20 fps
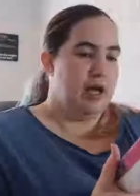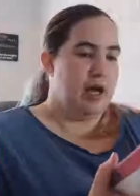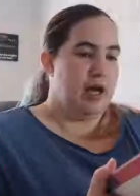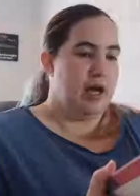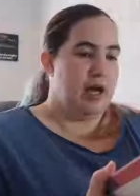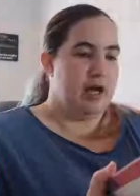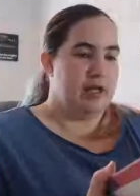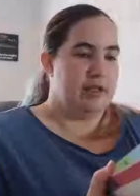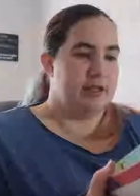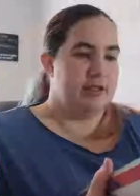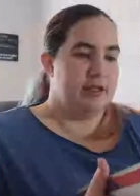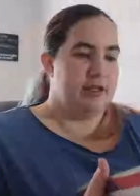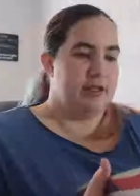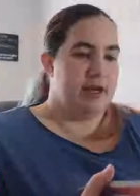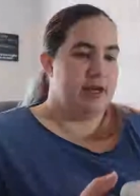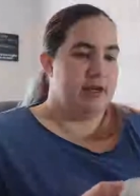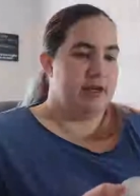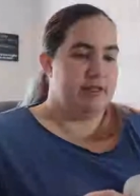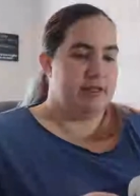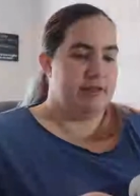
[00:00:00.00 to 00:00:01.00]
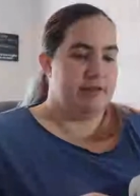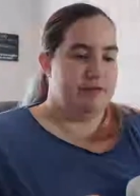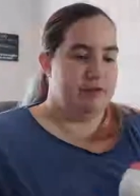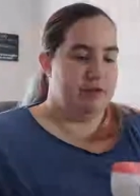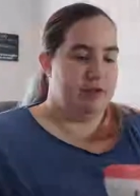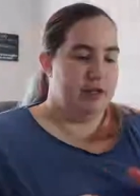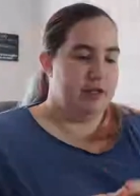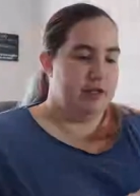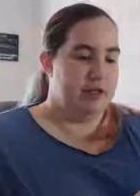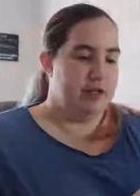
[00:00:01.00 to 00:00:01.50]
and their
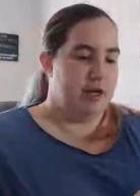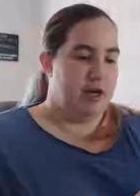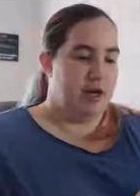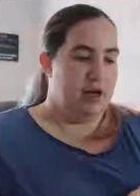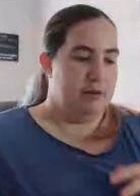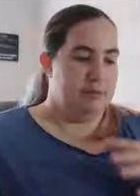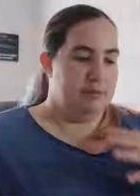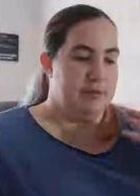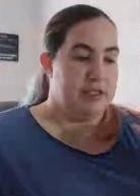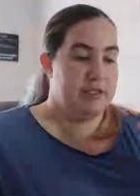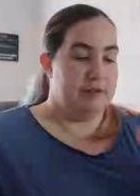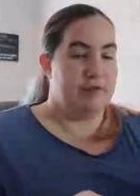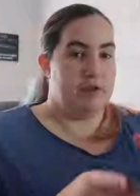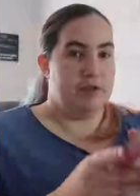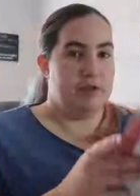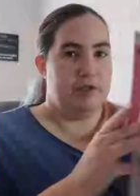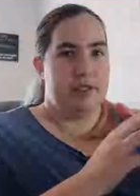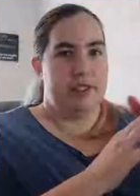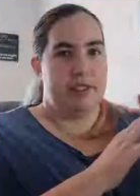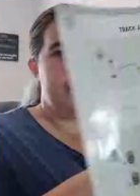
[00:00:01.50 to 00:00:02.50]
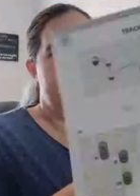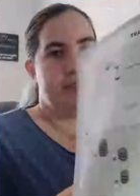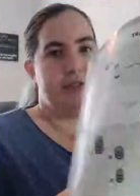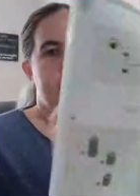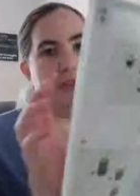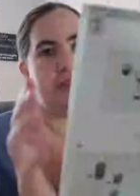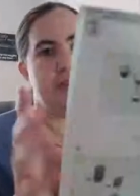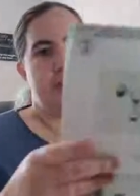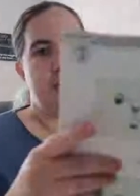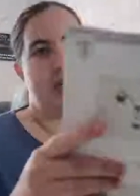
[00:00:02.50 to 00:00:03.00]
different um, difficulties
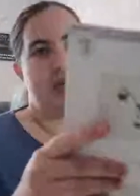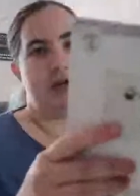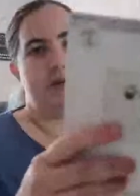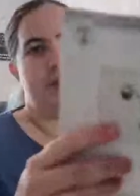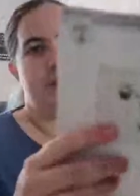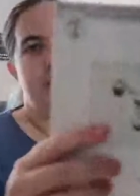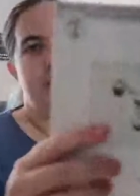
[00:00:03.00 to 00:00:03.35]
so you start